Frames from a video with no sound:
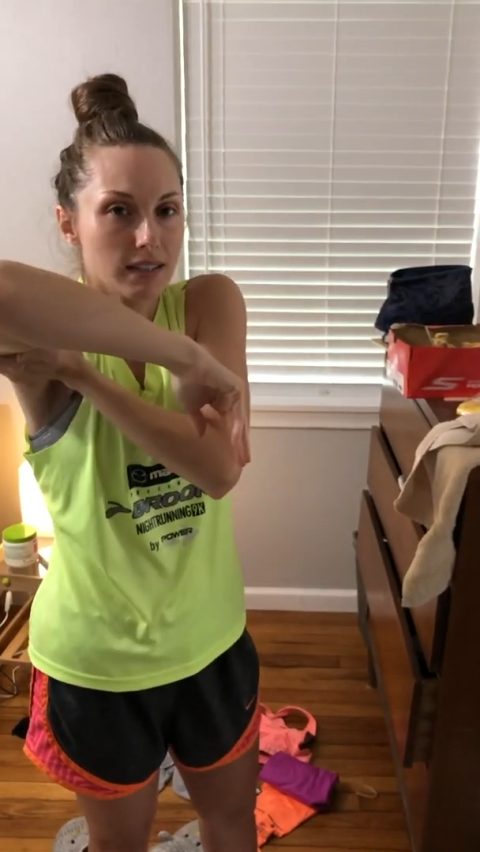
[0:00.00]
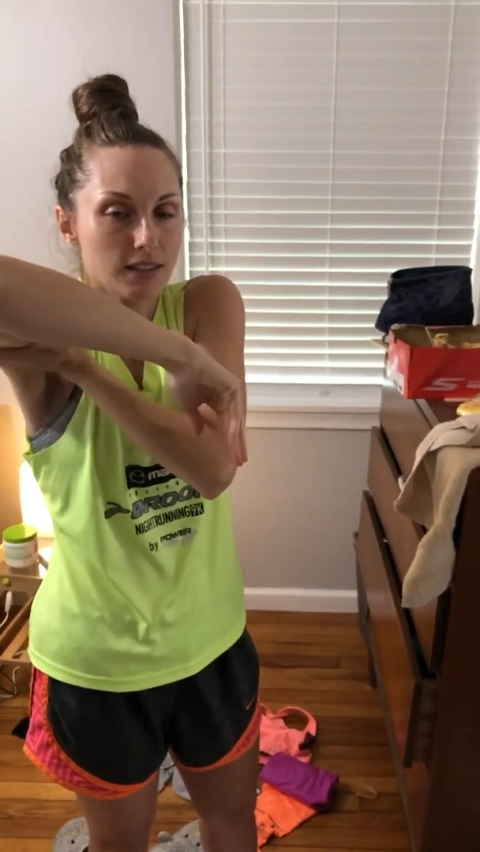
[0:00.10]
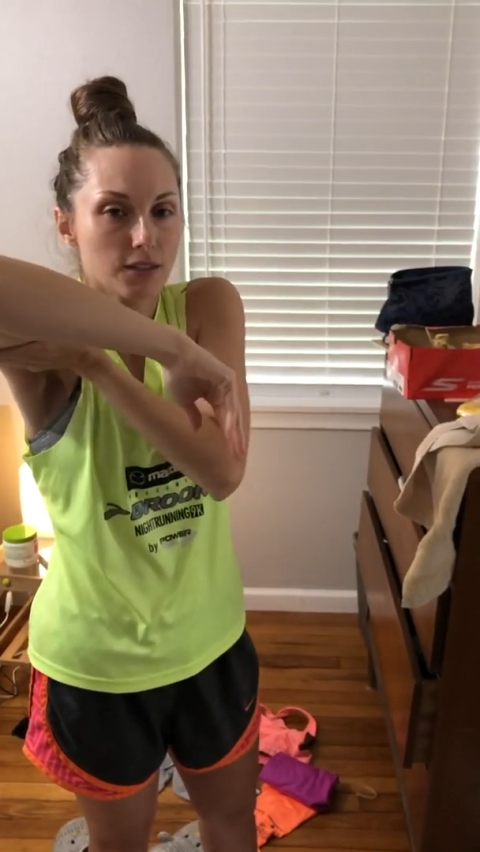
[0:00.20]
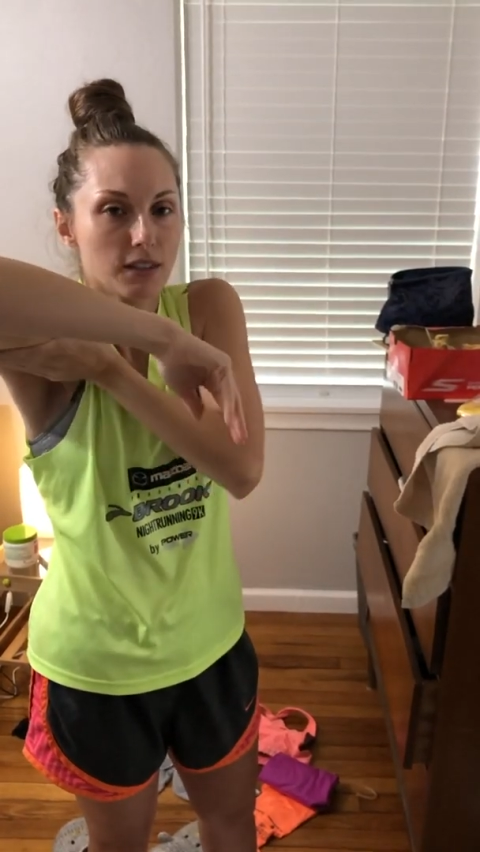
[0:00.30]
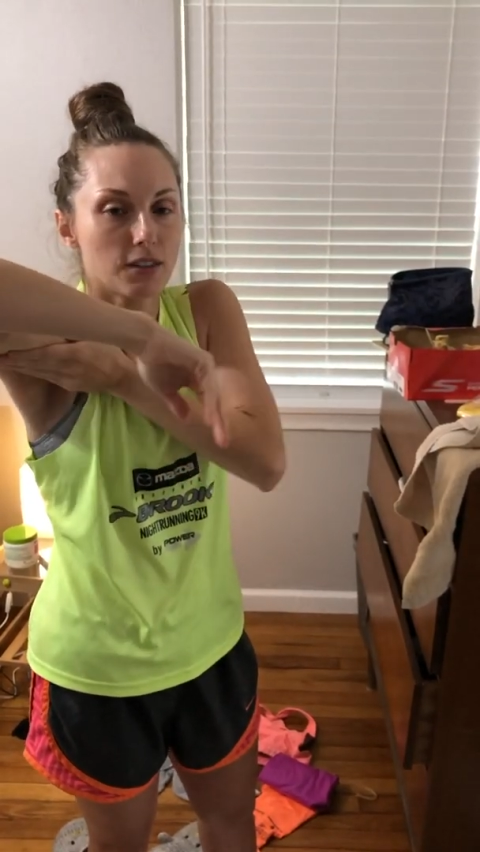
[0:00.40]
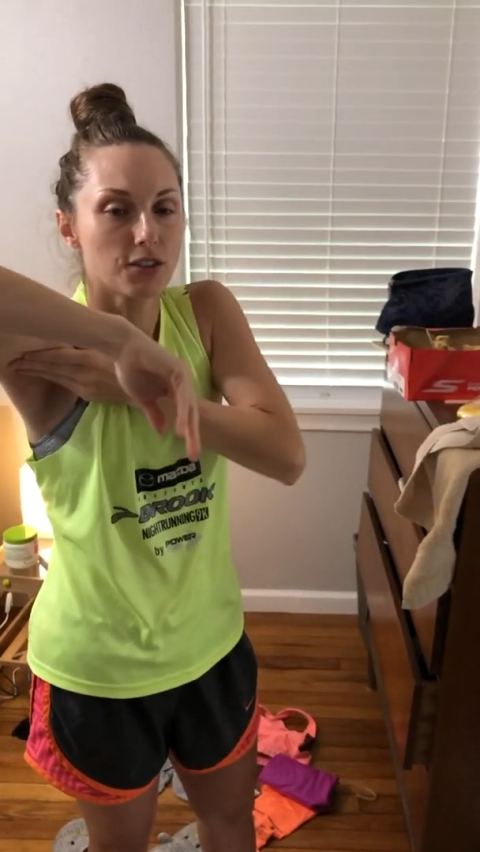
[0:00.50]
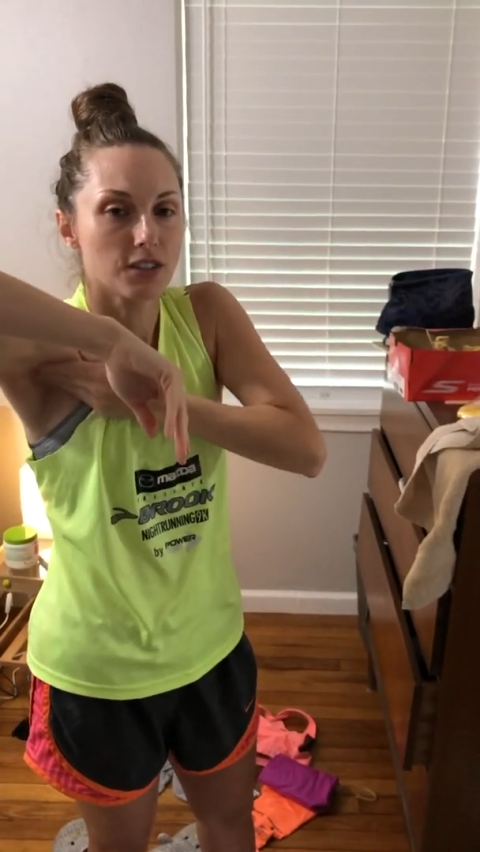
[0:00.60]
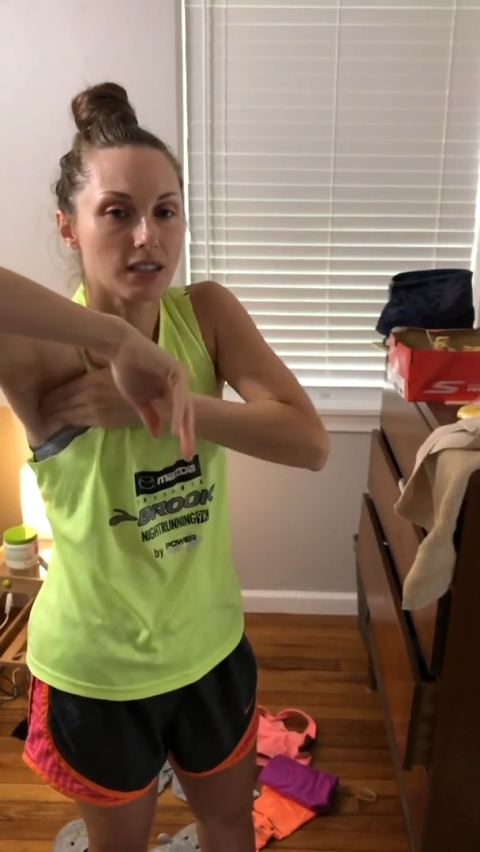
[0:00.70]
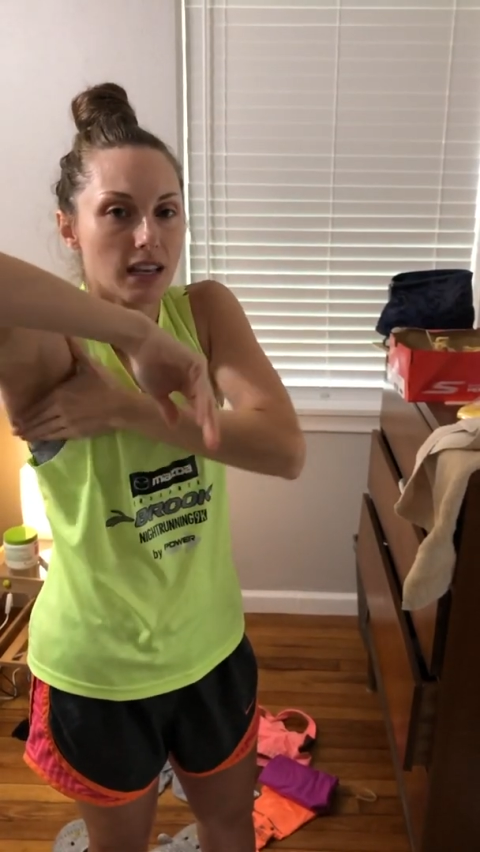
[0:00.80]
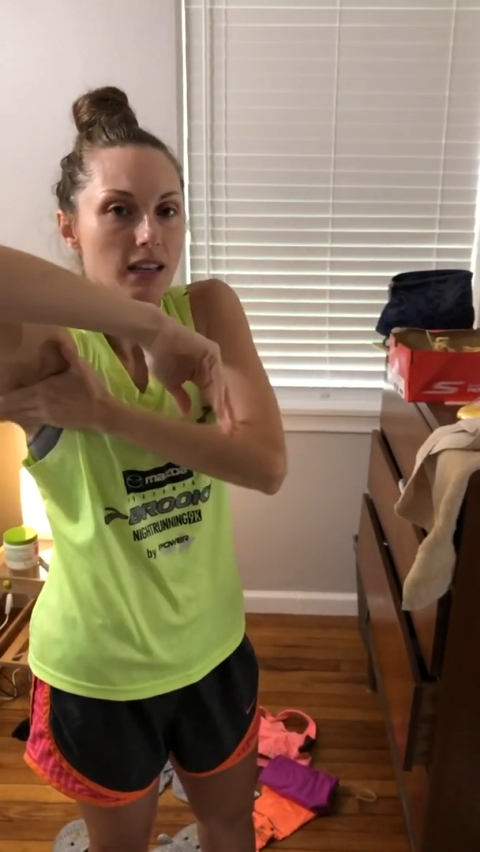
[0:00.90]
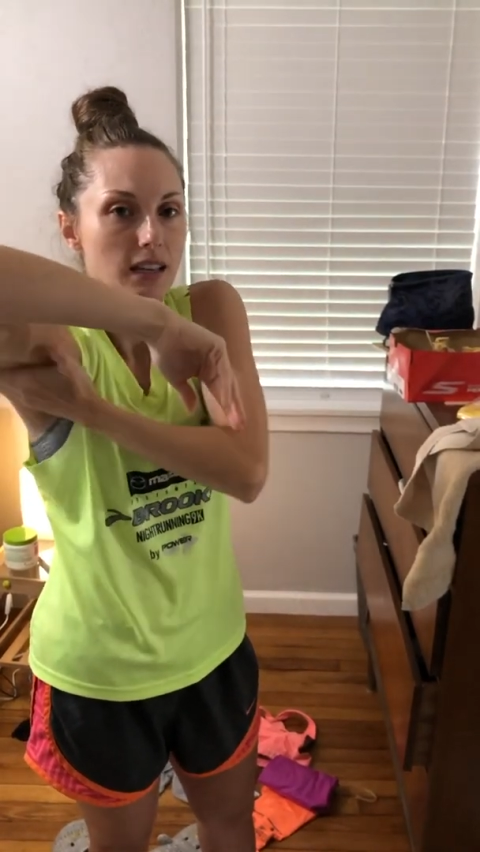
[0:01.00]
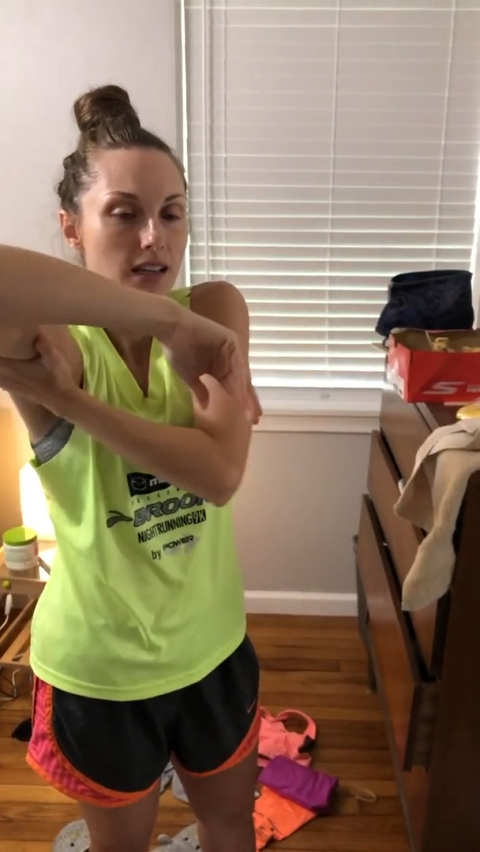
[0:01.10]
So it'll just like